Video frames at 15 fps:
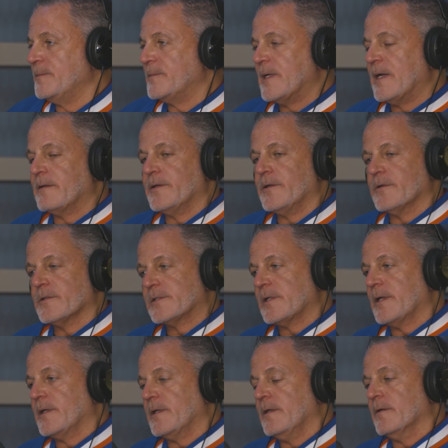Deep down in your
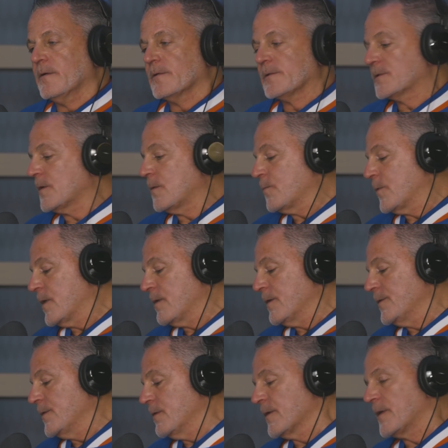psyche or somewhere
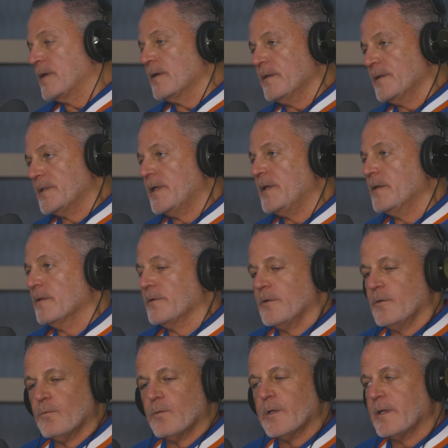in your Achilles heel,
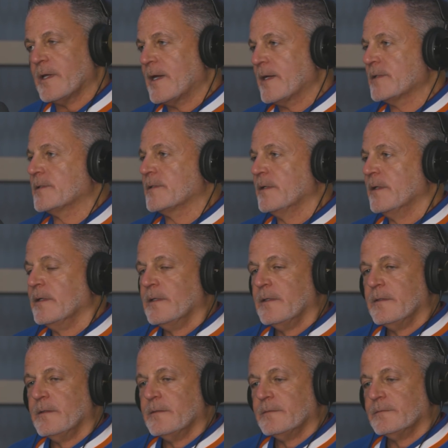you realized
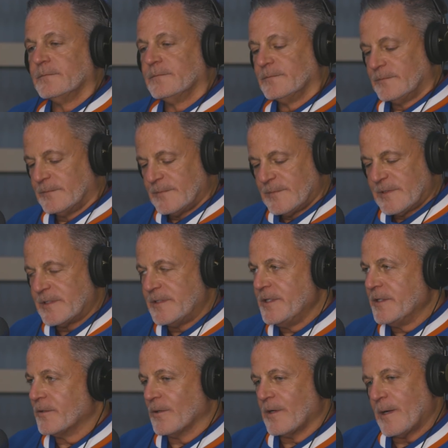
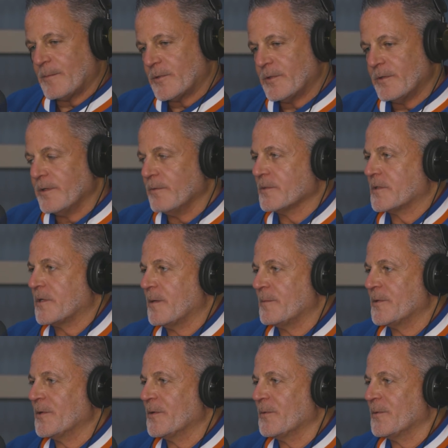sneaker opportunity was
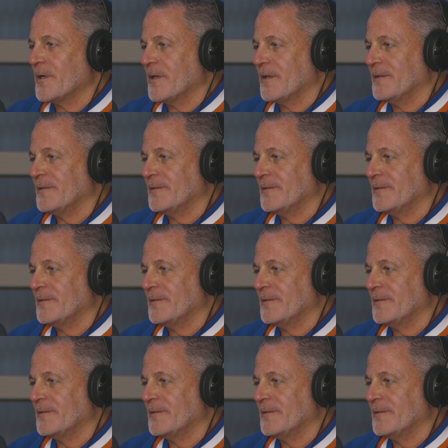coming your way.